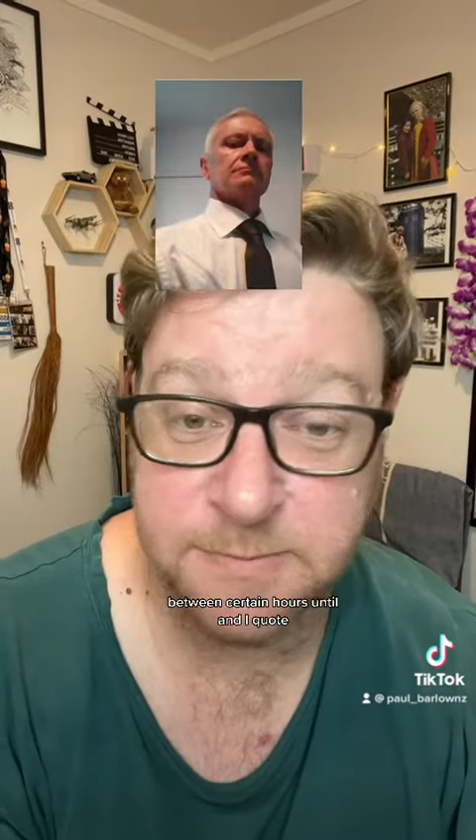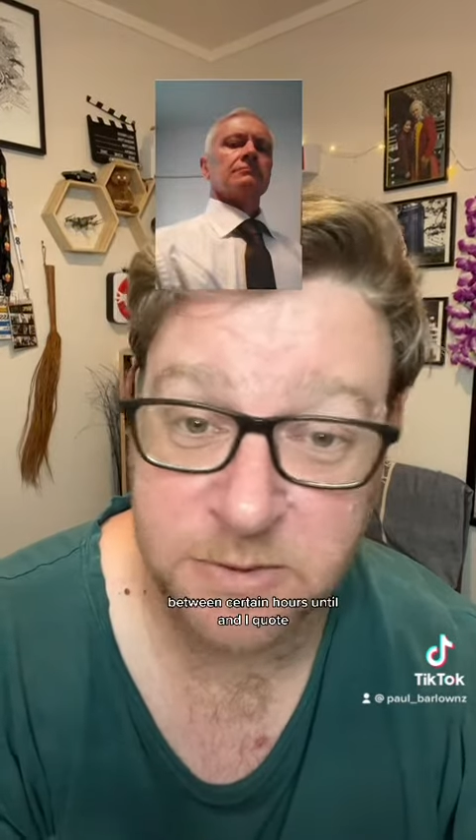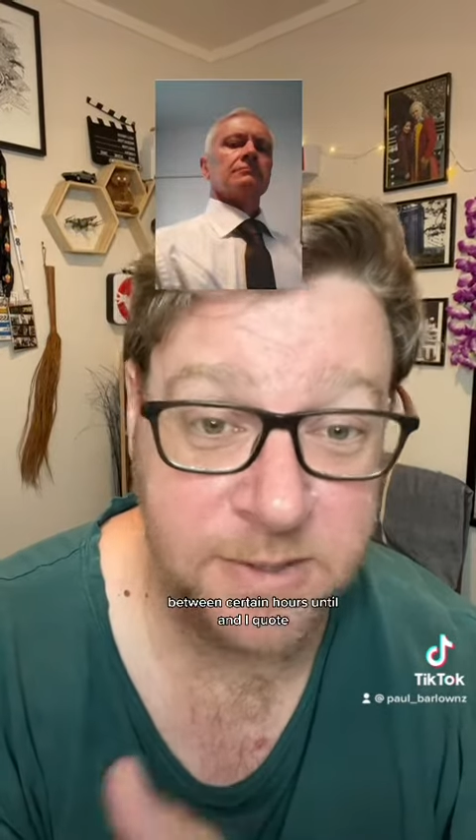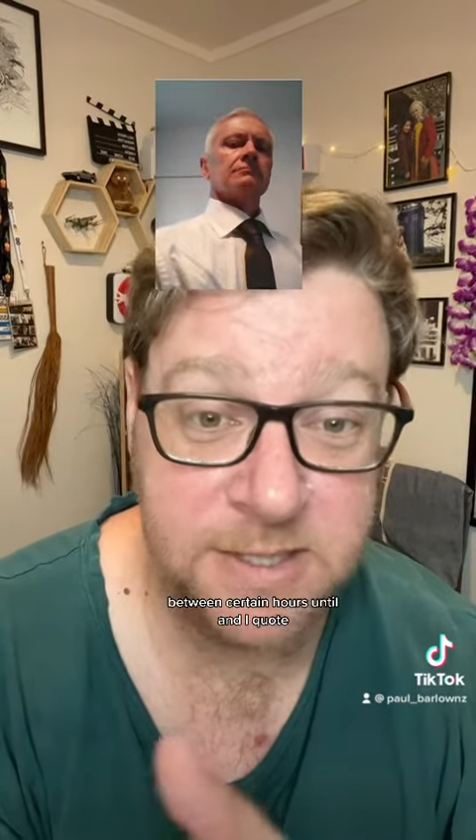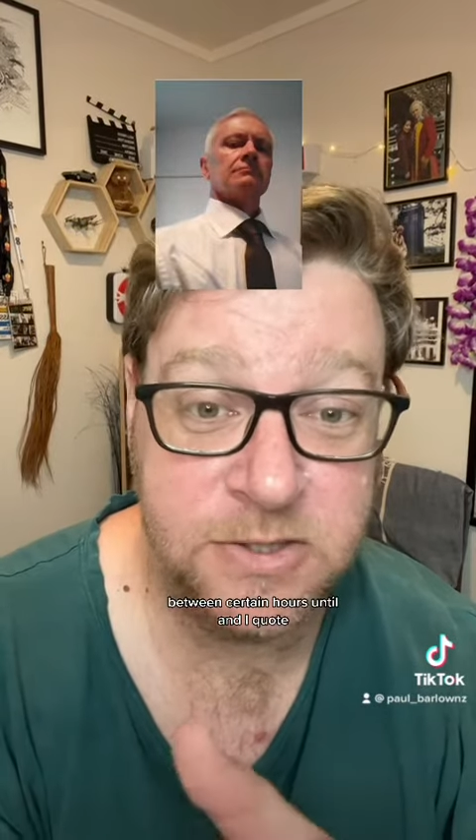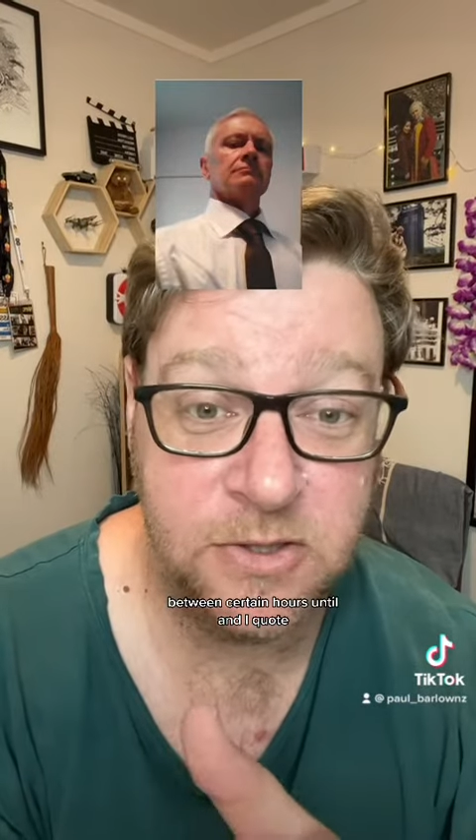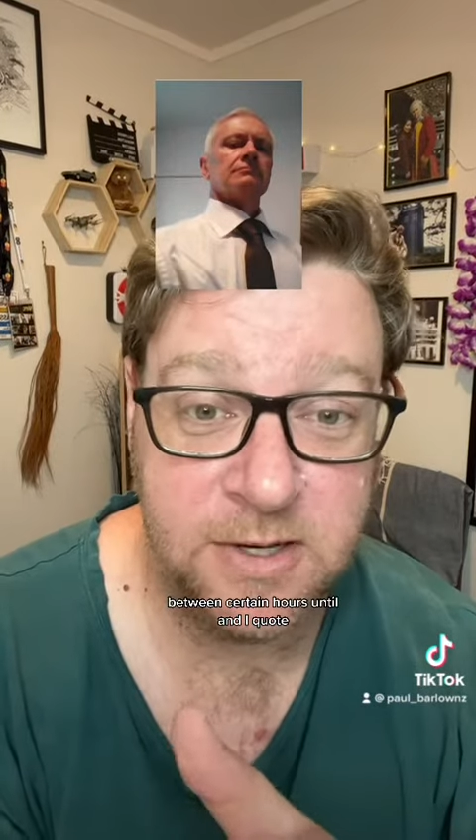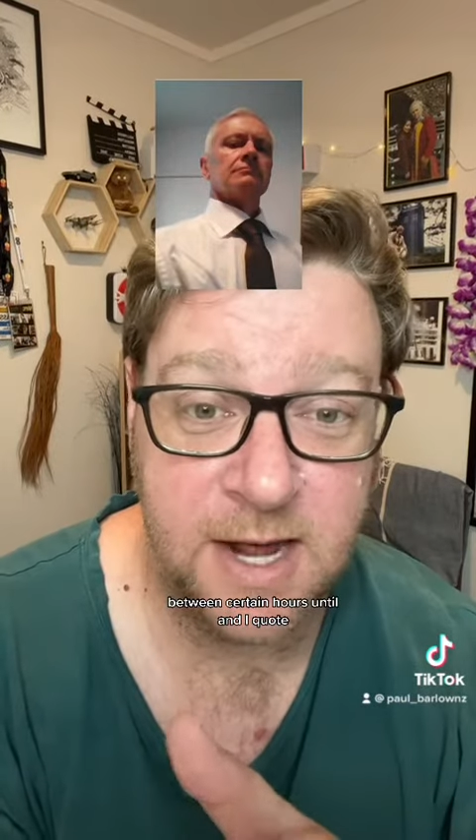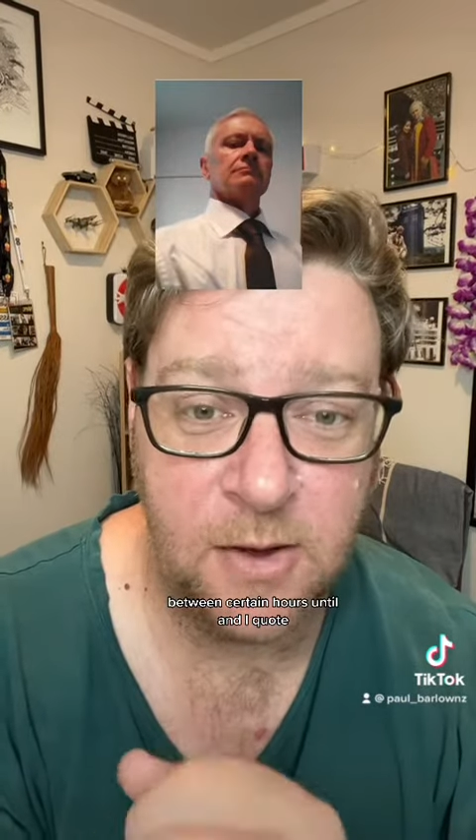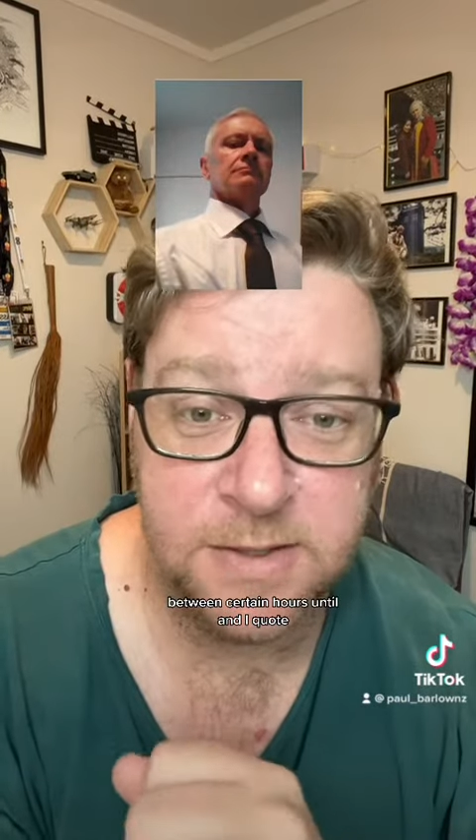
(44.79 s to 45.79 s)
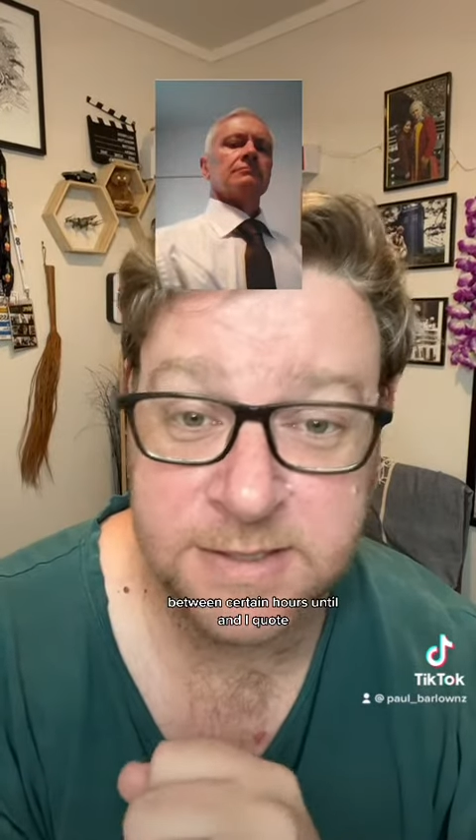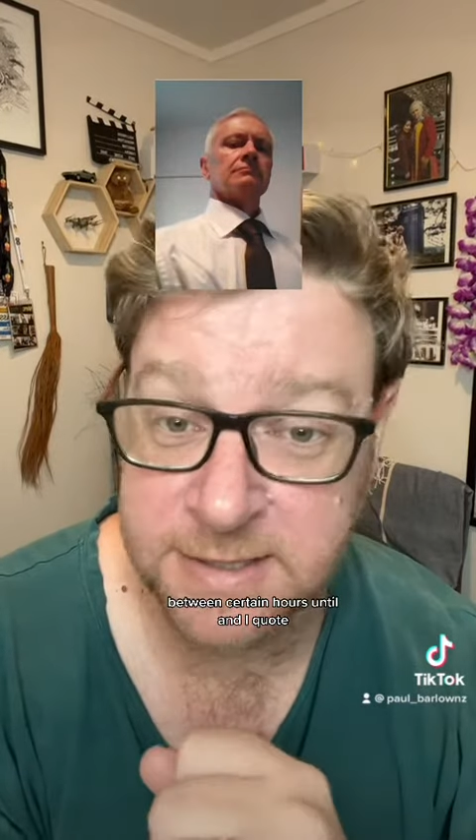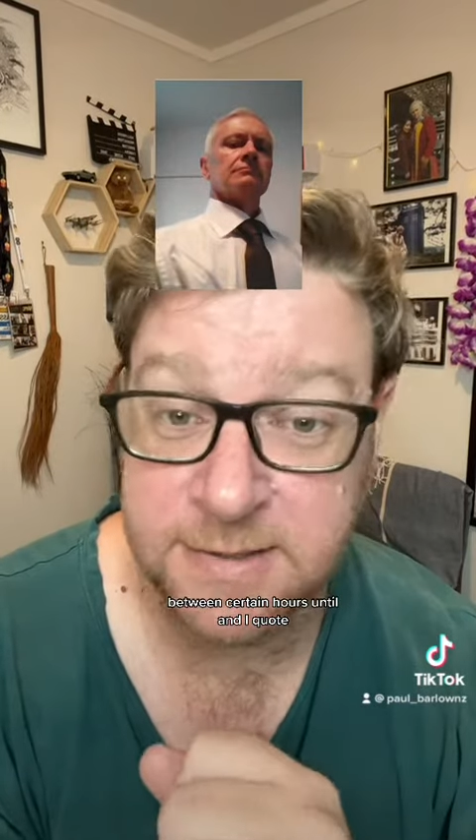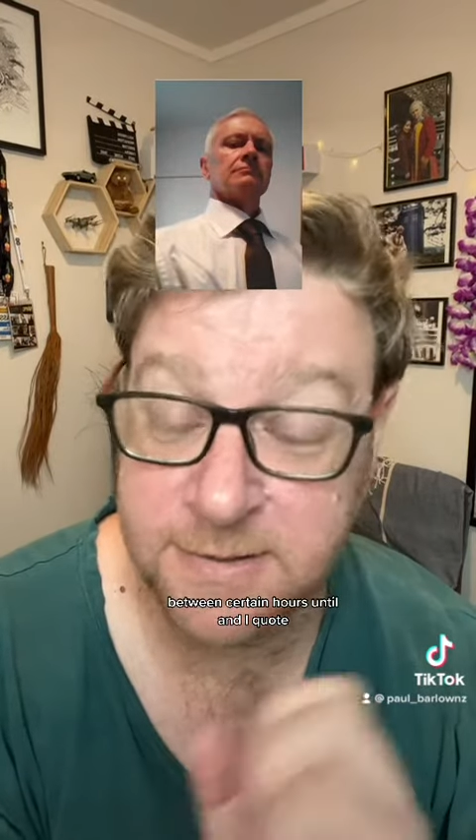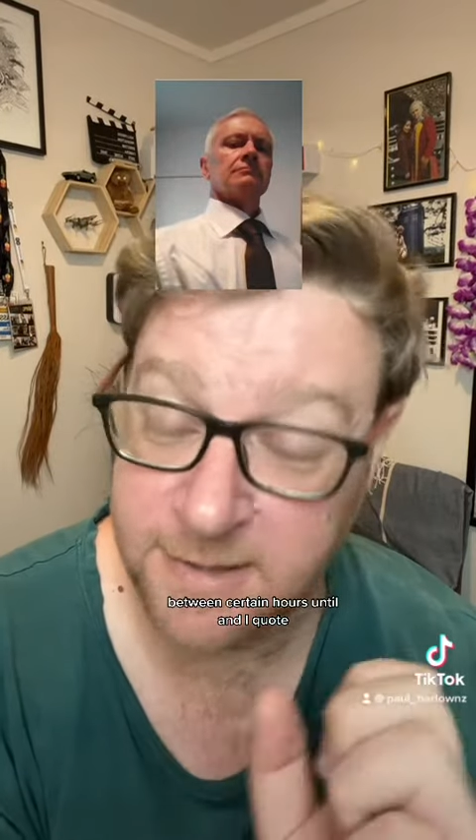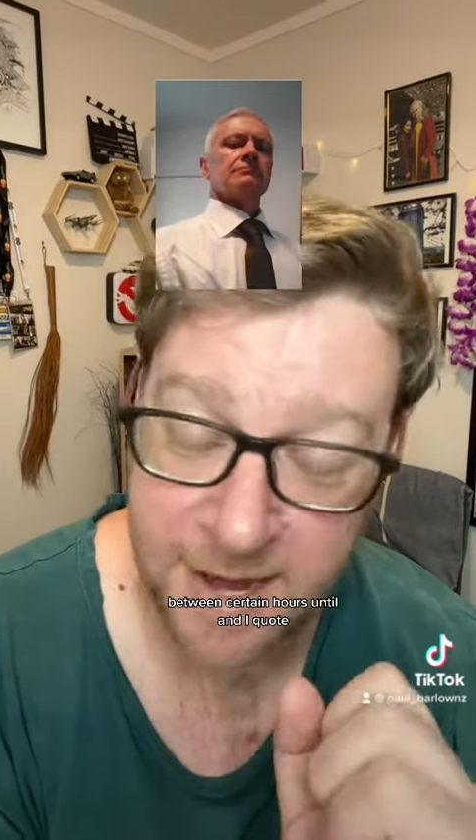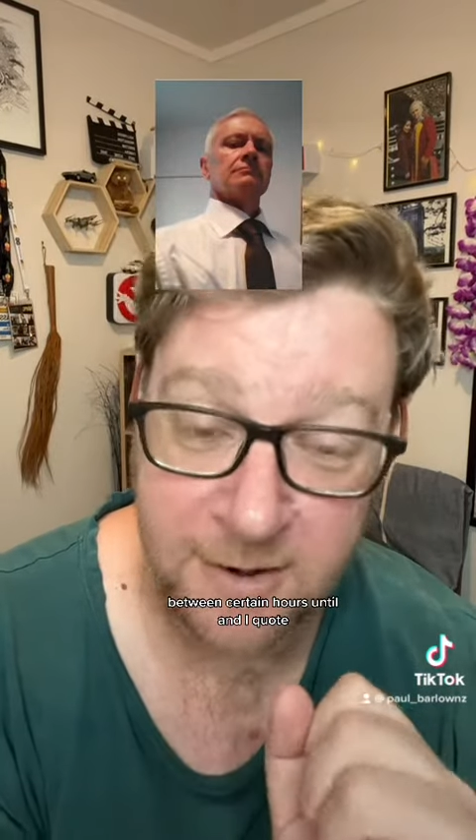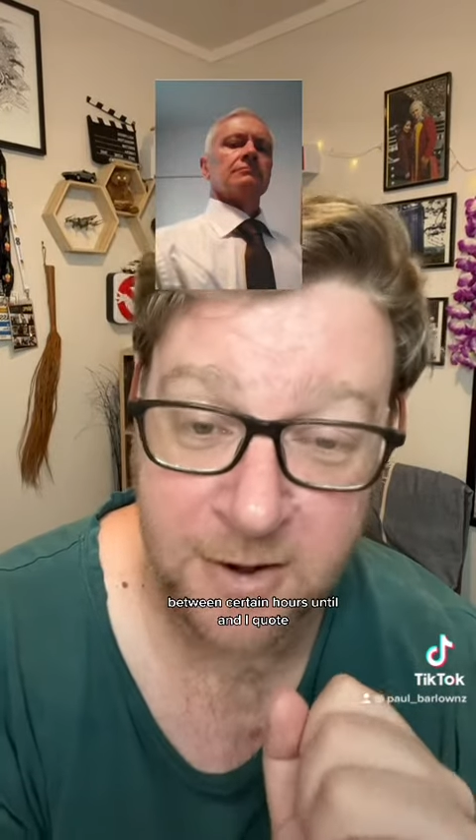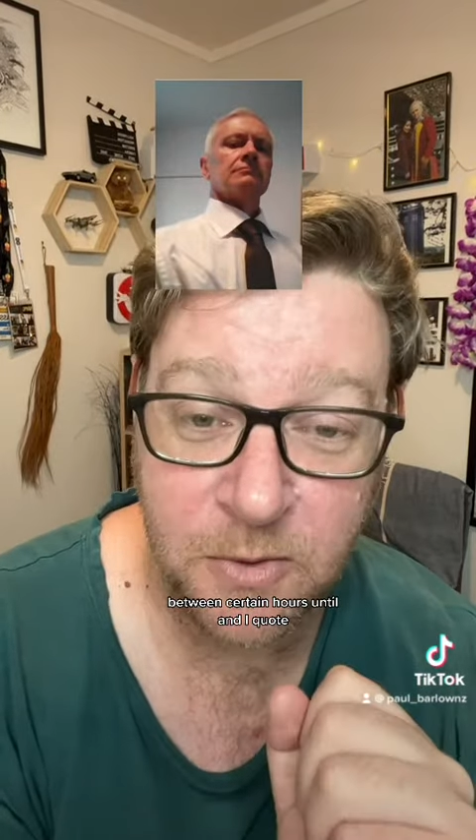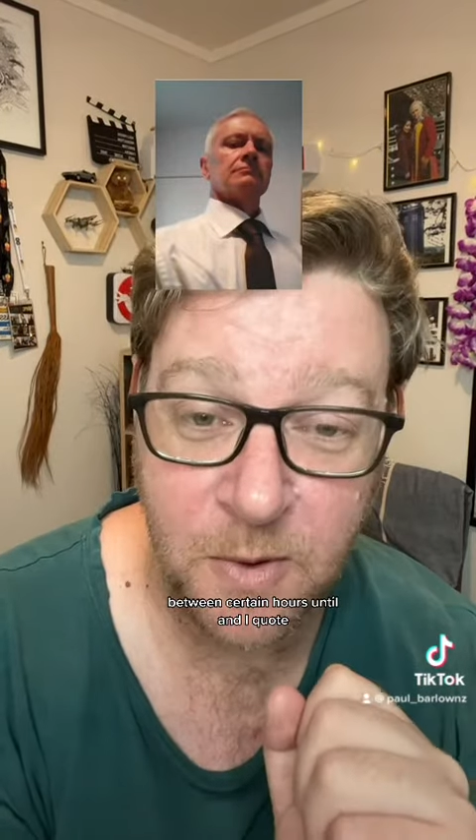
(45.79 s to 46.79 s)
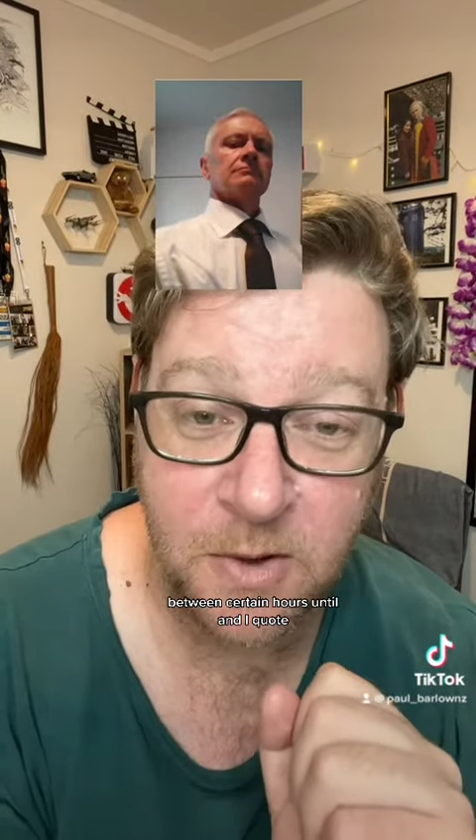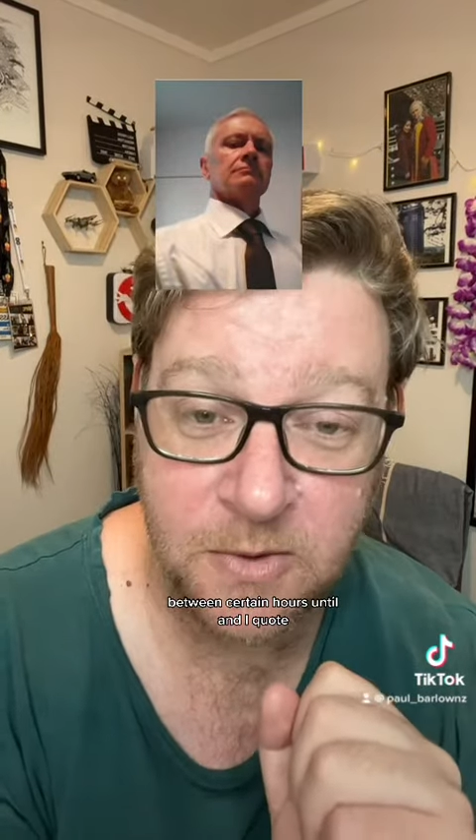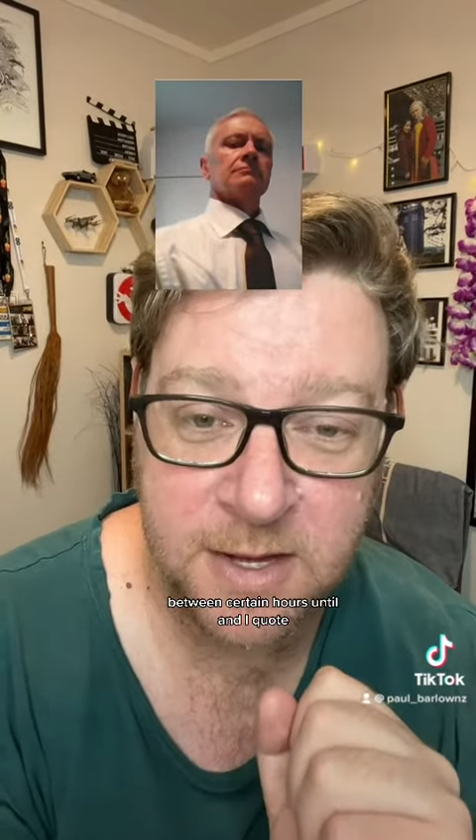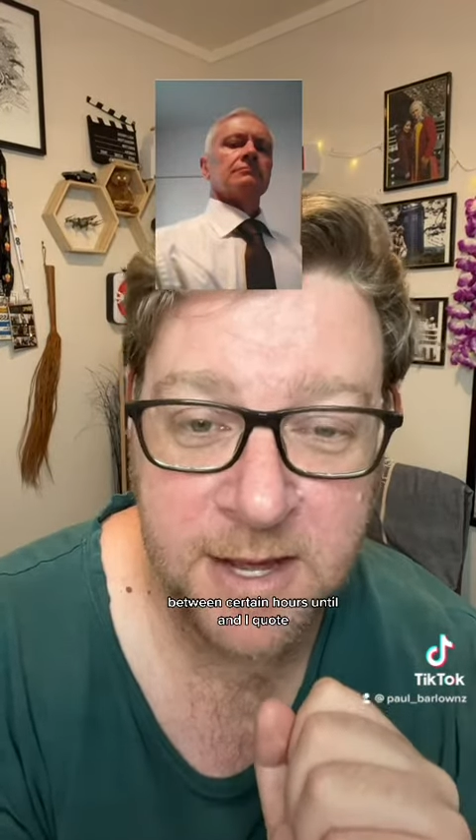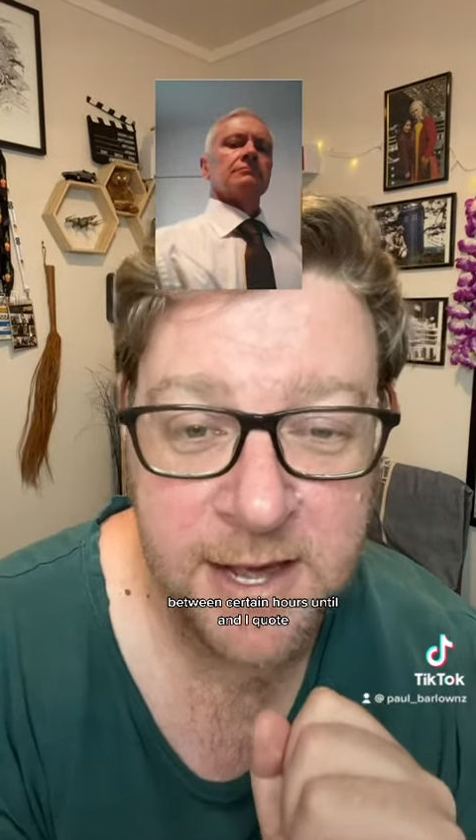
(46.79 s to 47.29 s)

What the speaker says: between certain hours until, and I quote,